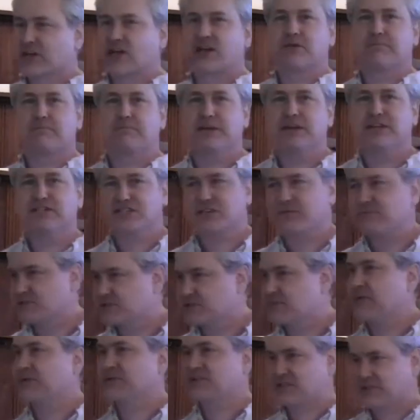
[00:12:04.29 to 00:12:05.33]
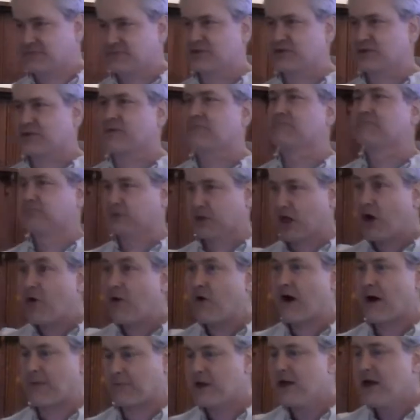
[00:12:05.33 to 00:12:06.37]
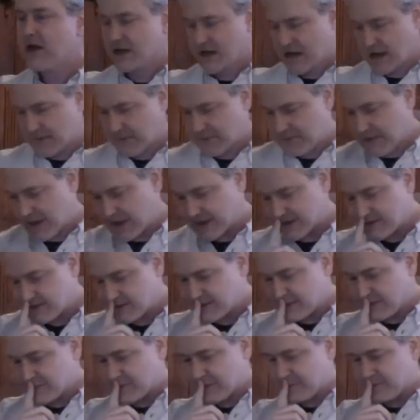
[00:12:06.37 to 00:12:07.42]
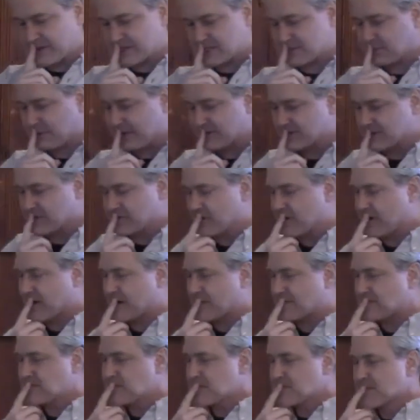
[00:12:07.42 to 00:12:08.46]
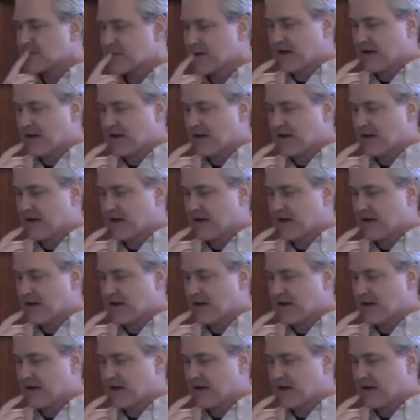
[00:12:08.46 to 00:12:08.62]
going to be some some sort of blow up coming back. And let, let me explain the thought.